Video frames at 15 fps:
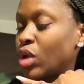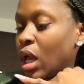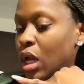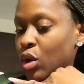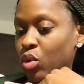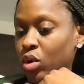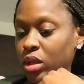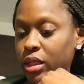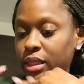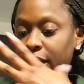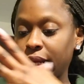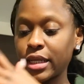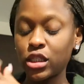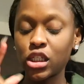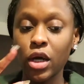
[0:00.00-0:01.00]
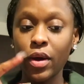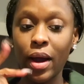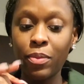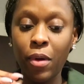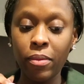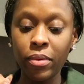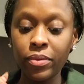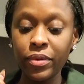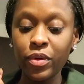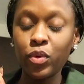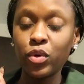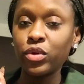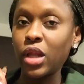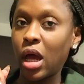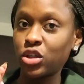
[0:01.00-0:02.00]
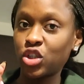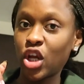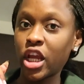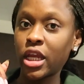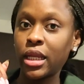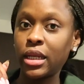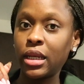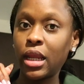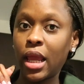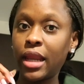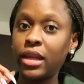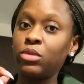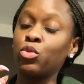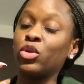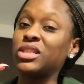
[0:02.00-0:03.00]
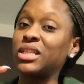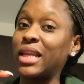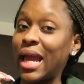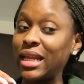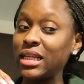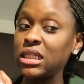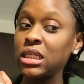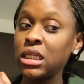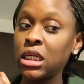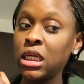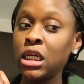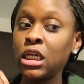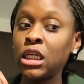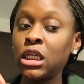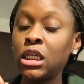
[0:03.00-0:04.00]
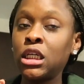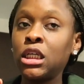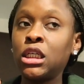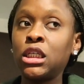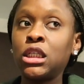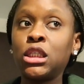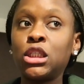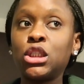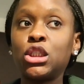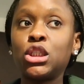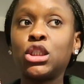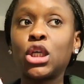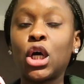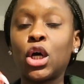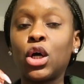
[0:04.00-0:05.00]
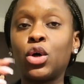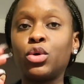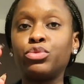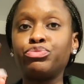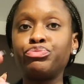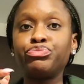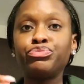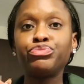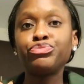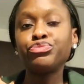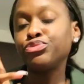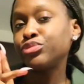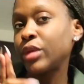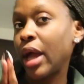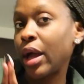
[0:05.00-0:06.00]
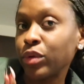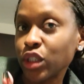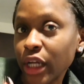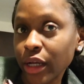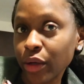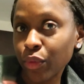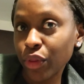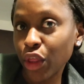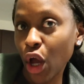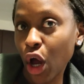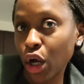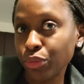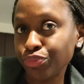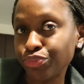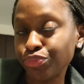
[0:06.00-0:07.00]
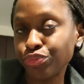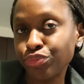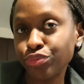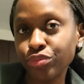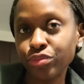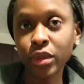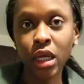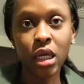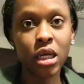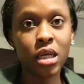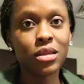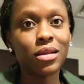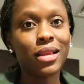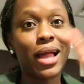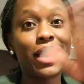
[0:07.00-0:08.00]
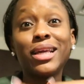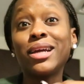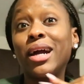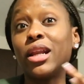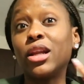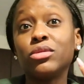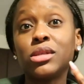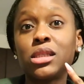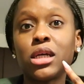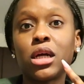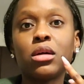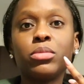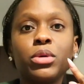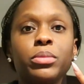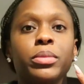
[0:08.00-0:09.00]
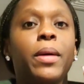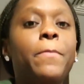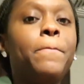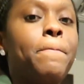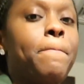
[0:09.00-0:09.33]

and call it a day. So I probably will not check in anymore tonight. so I will check in with y'all. The lighting I know is terrible, but.